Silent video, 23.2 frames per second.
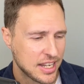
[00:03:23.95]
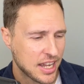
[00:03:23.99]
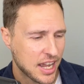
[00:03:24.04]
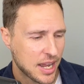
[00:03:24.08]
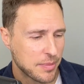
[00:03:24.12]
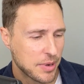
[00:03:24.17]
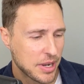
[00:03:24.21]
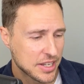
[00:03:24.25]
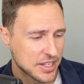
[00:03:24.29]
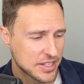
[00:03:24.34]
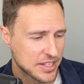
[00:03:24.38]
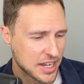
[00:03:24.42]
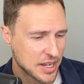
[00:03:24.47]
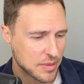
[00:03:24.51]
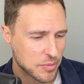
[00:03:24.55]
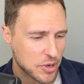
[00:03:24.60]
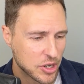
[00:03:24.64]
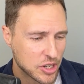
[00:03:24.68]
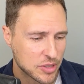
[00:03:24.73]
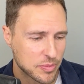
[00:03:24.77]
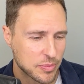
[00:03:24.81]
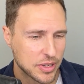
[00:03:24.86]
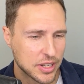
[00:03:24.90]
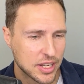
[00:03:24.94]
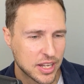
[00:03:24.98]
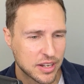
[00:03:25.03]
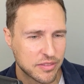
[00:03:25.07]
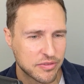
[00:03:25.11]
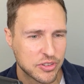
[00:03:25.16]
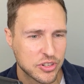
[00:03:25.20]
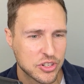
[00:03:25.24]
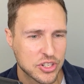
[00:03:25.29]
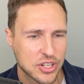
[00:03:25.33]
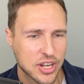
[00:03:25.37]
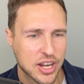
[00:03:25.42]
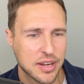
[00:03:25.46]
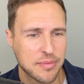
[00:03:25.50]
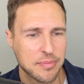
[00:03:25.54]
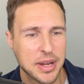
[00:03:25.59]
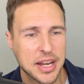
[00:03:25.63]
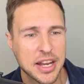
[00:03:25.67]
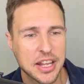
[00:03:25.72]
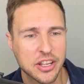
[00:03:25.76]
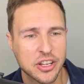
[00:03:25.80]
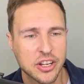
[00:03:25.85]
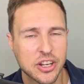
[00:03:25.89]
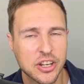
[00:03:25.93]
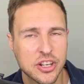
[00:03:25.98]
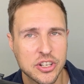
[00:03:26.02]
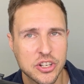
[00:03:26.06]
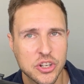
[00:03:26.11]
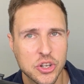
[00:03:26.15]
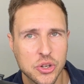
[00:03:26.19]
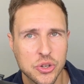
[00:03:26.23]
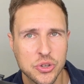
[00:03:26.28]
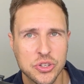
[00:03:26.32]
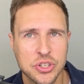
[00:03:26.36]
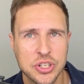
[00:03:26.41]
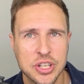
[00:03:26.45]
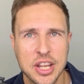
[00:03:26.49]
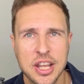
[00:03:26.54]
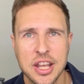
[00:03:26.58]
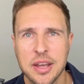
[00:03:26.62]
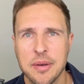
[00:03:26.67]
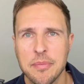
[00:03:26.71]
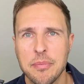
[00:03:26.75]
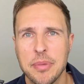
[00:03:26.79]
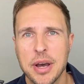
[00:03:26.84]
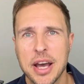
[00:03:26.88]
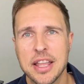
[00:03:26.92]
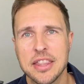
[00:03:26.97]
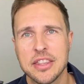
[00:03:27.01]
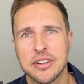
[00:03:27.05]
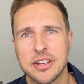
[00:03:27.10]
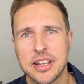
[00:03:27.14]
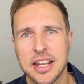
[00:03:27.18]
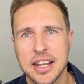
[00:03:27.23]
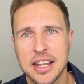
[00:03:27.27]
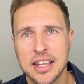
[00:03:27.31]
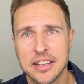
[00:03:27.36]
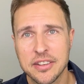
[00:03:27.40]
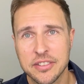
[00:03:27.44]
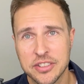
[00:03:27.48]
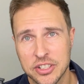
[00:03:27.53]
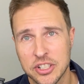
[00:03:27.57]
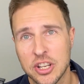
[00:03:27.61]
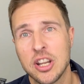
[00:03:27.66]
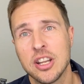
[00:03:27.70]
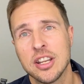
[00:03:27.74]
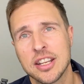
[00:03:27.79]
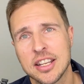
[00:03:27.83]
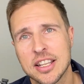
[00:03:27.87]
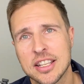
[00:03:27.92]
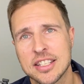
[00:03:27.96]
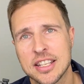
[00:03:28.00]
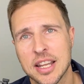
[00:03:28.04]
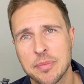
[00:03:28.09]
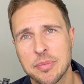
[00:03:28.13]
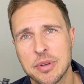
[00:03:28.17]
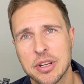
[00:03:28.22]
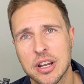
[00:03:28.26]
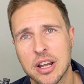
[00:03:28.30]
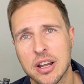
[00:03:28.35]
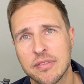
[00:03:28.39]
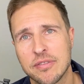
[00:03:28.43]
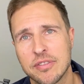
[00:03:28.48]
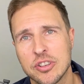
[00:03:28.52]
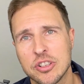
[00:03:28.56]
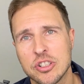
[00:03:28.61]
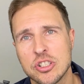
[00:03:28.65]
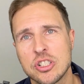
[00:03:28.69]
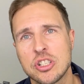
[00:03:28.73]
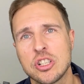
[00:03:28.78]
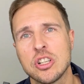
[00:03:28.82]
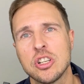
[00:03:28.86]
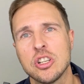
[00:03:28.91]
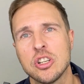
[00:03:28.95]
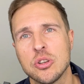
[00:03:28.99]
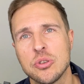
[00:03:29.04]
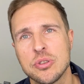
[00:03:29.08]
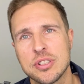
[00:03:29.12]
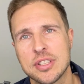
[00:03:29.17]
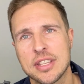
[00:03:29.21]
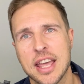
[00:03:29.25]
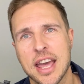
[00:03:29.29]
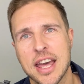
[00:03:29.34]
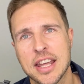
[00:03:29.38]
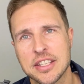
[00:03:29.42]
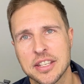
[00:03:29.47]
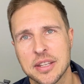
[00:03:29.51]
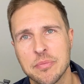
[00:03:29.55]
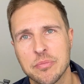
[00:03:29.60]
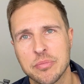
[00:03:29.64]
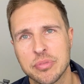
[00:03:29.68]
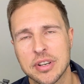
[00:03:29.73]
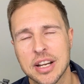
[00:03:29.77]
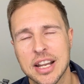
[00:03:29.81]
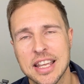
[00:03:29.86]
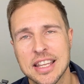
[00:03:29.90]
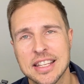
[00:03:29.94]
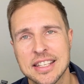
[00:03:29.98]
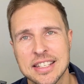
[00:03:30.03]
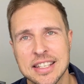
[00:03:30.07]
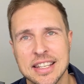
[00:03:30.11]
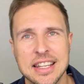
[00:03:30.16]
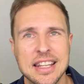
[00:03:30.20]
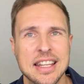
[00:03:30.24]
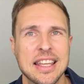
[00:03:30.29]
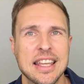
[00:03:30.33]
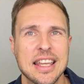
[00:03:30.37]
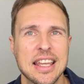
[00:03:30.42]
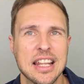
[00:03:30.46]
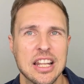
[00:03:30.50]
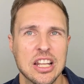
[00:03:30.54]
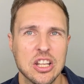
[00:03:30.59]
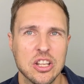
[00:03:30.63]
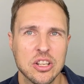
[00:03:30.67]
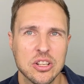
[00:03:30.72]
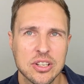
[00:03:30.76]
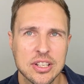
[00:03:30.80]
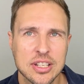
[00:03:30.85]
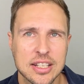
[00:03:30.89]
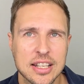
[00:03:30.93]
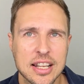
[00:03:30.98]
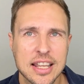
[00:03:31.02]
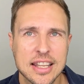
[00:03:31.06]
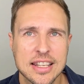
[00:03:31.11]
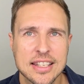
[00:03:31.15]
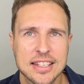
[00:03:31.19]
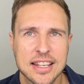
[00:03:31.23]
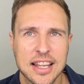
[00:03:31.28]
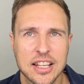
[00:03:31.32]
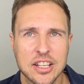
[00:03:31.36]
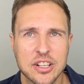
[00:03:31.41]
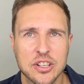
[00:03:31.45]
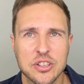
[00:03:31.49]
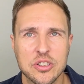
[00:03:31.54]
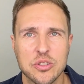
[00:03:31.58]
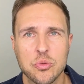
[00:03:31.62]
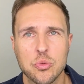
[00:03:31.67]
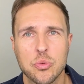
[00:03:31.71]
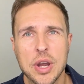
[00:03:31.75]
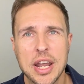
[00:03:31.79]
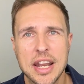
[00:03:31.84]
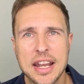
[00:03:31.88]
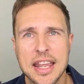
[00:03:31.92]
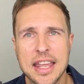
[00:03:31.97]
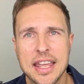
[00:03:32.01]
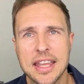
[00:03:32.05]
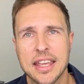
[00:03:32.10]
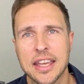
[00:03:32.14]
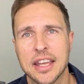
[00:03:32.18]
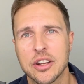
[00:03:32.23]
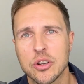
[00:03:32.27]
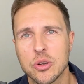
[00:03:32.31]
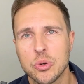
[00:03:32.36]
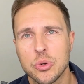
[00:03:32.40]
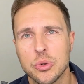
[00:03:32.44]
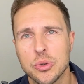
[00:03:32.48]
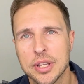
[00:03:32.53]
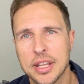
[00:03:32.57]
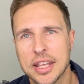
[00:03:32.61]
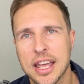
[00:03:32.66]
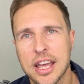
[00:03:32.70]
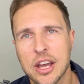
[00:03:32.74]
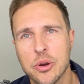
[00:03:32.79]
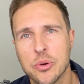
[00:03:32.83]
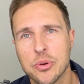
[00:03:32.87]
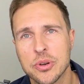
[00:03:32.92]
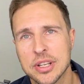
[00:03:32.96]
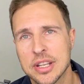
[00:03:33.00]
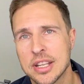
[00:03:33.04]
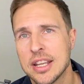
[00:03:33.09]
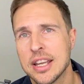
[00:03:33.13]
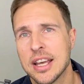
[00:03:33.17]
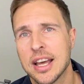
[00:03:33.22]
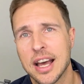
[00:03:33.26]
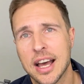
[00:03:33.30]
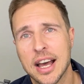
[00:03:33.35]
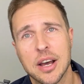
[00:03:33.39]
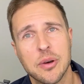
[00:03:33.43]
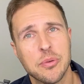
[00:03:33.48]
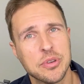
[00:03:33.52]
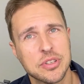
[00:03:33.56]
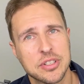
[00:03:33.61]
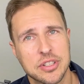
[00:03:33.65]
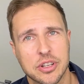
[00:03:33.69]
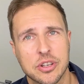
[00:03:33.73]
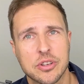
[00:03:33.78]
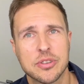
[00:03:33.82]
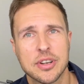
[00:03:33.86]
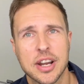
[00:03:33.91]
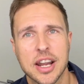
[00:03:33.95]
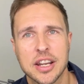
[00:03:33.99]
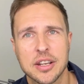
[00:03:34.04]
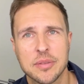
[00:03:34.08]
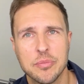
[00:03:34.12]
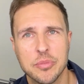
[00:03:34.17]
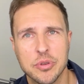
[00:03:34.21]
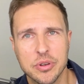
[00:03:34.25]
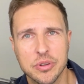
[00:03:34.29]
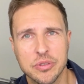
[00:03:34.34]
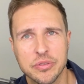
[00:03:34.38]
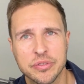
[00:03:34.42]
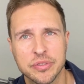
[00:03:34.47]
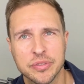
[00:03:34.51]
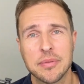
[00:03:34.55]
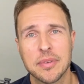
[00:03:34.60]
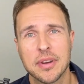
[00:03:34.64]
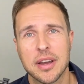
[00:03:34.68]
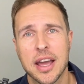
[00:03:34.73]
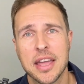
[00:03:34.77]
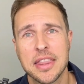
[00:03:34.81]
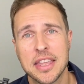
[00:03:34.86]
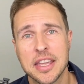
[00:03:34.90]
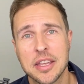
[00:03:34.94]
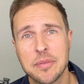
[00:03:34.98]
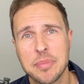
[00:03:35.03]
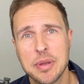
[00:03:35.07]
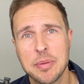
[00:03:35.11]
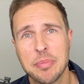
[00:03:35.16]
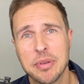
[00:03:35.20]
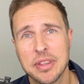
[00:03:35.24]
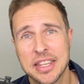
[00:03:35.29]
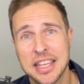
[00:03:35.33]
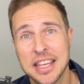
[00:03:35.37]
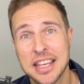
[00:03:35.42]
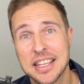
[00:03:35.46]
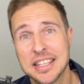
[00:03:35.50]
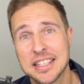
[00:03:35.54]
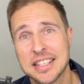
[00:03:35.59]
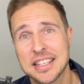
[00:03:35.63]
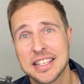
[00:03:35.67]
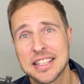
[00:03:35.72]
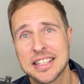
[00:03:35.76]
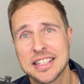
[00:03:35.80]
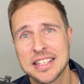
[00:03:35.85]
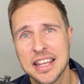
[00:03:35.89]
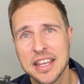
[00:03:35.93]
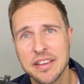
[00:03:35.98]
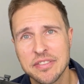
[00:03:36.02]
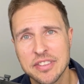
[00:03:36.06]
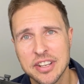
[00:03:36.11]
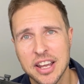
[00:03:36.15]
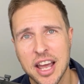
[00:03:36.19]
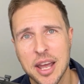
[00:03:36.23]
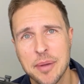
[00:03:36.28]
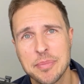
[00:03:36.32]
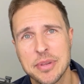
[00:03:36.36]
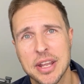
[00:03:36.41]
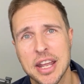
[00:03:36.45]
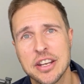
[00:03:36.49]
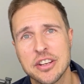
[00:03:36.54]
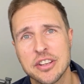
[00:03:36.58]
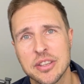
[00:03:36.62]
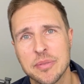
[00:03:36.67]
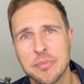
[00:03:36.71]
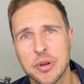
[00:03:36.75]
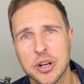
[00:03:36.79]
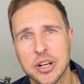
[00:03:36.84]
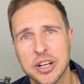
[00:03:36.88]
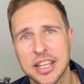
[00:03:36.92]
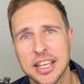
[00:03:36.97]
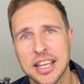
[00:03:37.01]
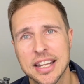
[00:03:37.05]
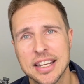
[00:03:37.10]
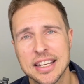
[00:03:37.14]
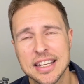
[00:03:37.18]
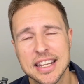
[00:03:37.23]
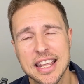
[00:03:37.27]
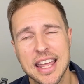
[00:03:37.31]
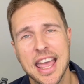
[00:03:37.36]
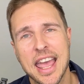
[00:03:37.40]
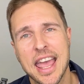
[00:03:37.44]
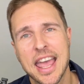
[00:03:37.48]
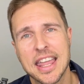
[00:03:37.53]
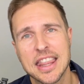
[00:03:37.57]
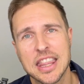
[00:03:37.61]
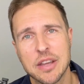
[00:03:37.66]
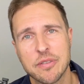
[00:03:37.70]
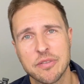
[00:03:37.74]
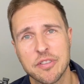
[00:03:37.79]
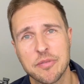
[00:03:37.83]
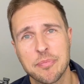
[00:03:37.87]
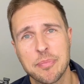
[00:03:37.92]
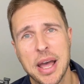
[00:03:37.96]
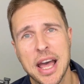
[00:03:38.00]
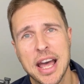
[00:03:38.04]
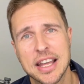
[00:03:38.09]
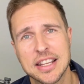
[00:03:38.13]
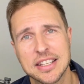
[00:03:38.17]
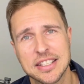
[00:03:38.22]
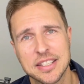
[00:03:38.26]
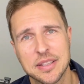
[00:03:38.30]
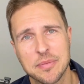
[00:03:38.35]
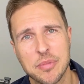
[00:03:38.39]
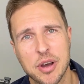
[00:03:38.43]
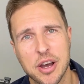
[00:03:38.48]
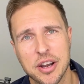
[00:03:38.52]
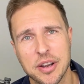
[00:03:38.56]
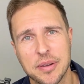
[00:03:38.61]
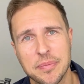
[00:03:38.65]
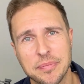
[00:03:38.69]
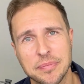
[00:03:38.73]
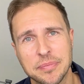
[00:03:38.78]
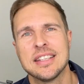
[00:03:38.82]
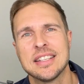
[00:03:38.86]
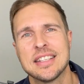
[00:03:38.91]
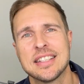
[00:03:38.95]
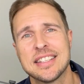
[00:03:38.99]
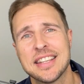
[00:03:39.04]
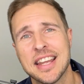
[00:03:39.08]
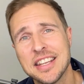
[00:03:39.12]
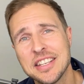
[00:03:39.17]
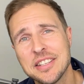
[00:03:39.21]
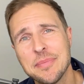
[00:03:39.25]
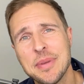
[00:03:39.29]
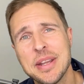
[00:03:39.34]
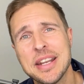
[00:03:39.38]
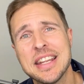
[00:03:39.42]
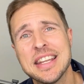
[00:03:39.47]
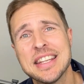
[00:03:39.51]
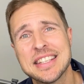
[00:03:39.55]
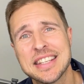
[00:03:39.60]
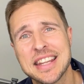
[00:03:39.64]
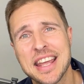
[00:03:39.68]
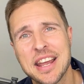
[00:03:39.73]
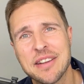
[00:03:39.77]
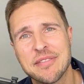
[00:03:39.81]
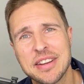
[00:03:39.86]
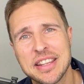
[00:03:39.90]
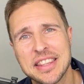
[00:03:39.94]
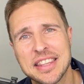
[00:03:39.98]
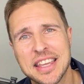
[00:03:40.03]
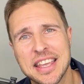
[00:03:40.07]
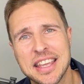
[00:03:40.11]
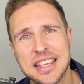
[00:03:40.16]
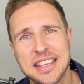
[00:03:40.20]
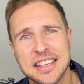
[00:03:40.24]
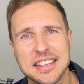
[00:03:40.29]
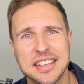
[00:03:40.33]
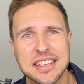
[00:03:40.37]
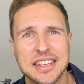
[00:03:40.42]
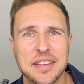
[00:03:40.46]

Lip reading: I'm not seeing multiple offers on many condos, but they're getting solid accepted offers close to the asking price. It looks like sellers waiting and holding out was the correct move. I think people think it's a safe time to enter the market and that we're past the bottom. Sentiment is everything.